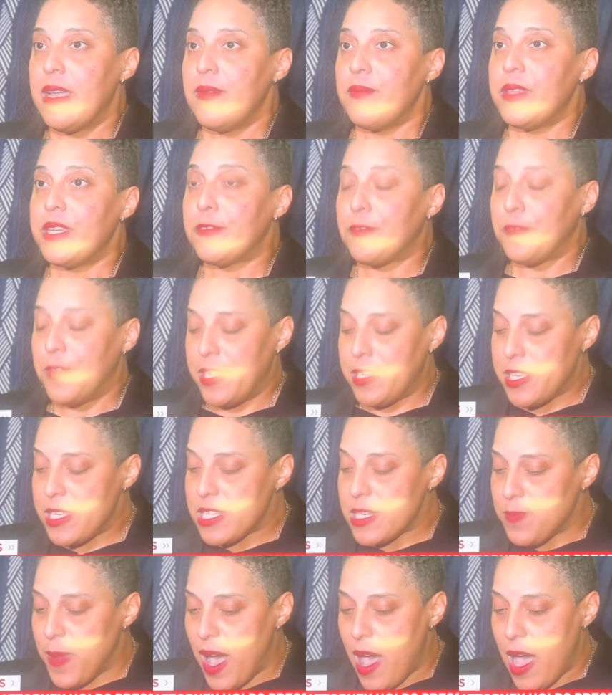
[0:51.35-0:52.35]
the
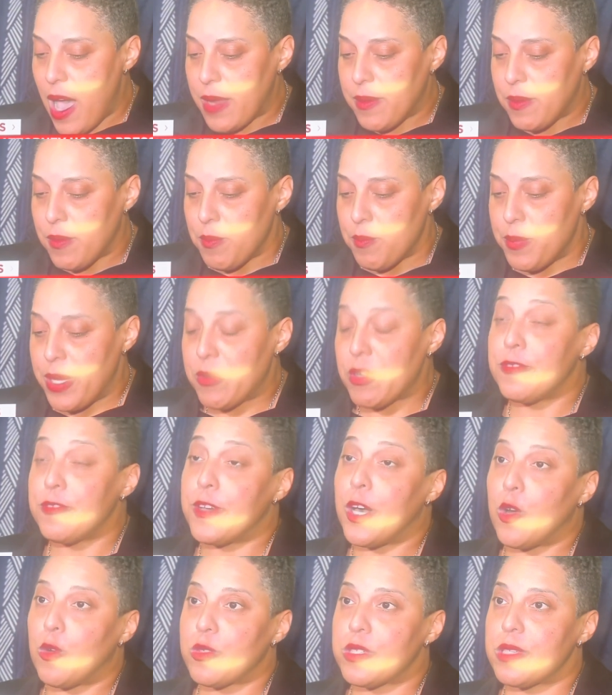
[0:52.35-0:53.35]
defendant's bond be
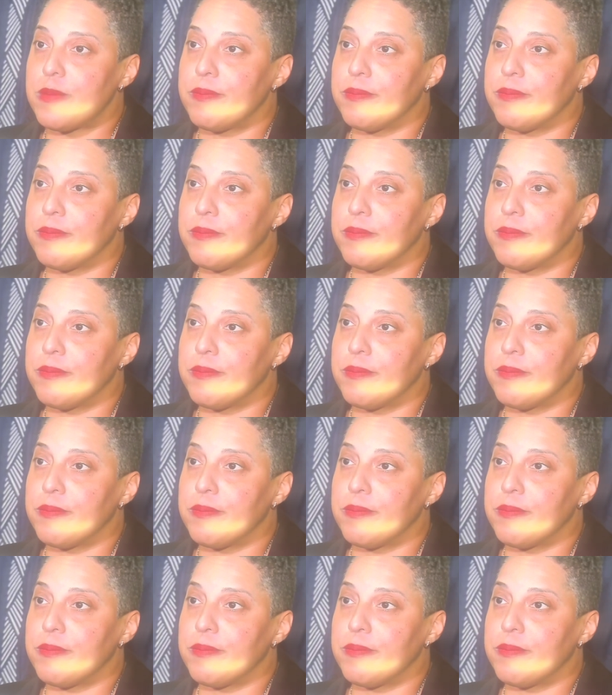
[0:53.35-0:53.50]
revoked.